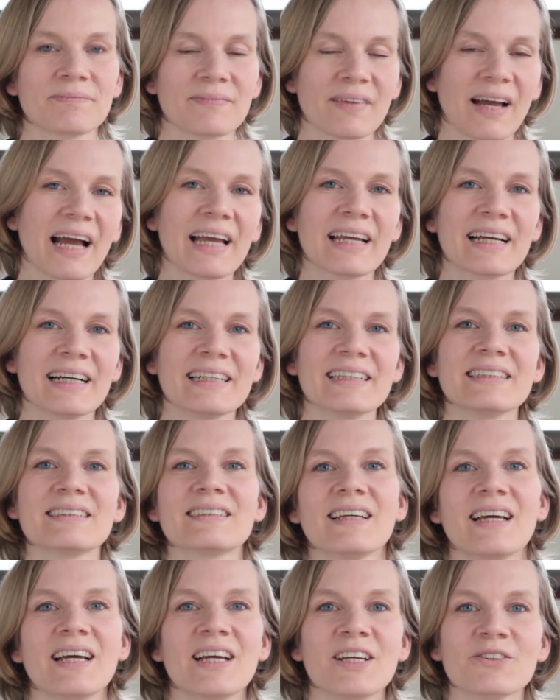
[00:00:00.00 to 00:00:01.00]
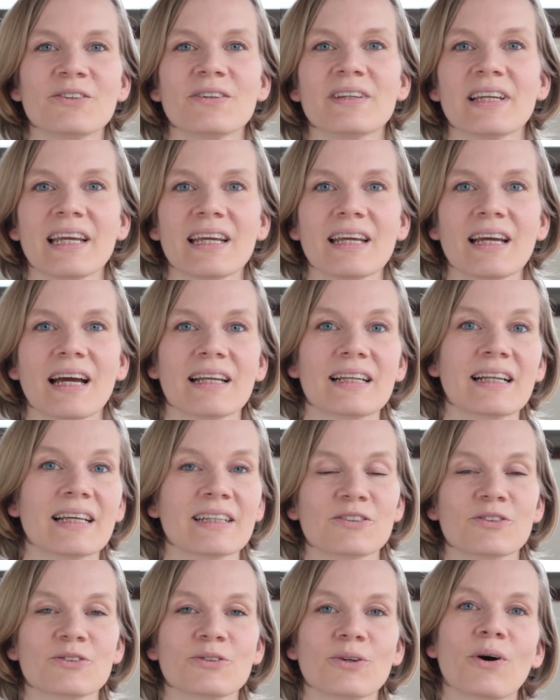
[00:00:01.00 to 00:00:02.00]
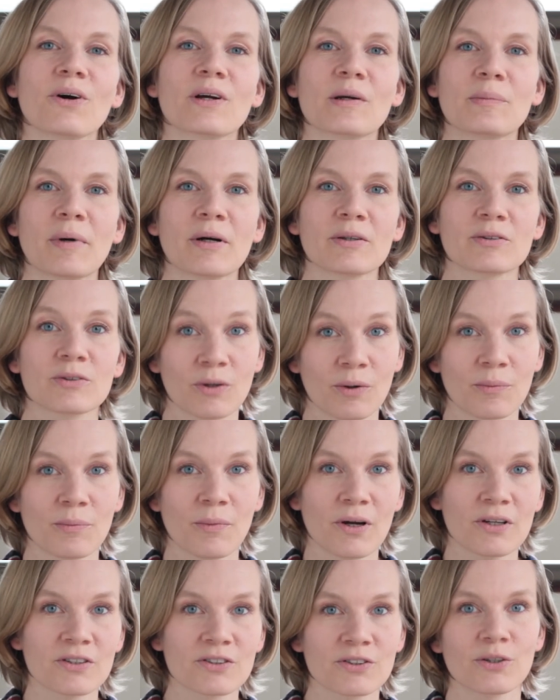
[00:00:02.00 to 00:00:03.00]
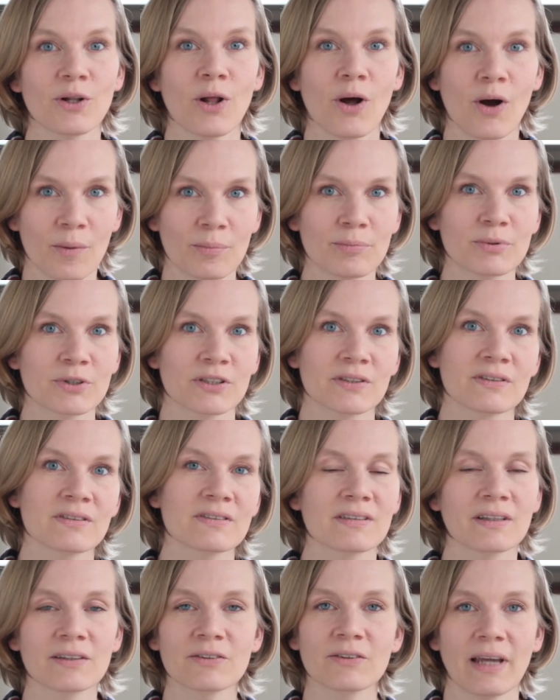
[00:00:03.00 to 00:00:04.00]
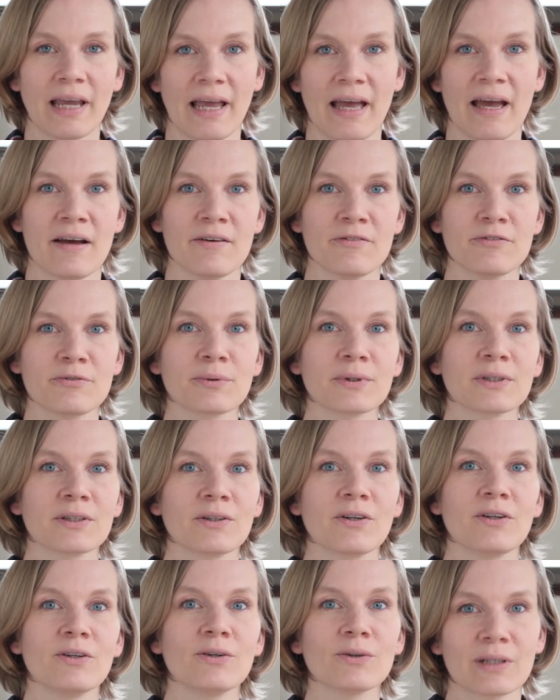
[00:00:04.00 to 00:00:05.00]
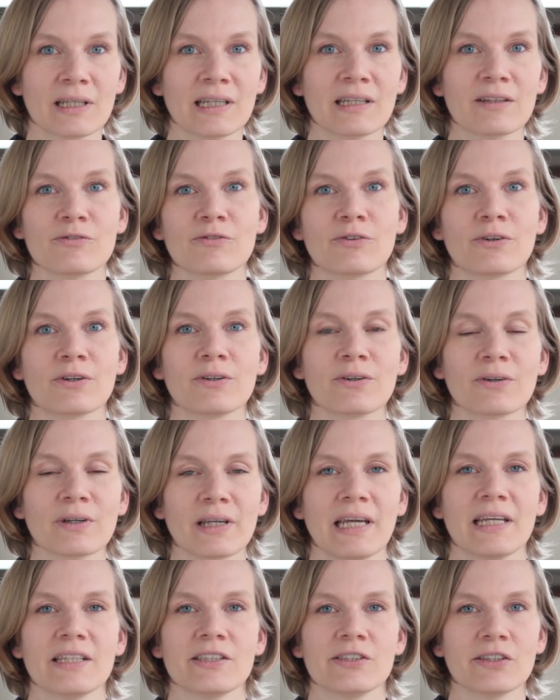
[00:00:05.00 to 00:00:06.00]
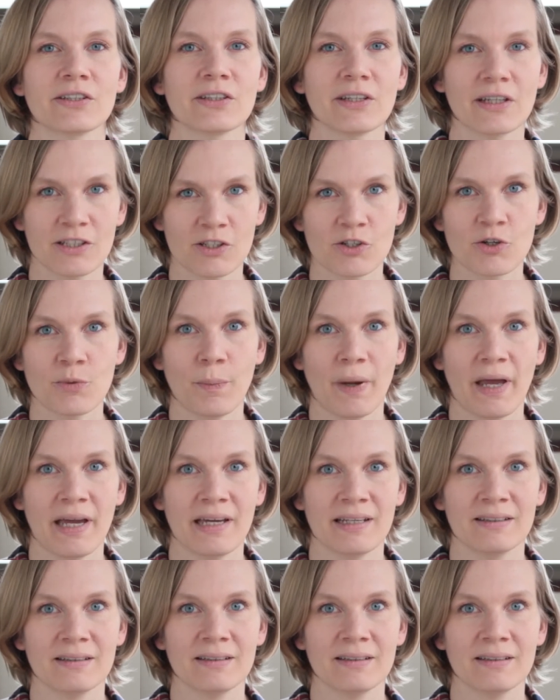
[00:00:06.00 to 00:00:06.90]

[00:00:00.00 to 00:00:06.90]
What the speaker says: Hi guys, today I'd like to talk about commercial options that you have when you're looking for a location in Japan.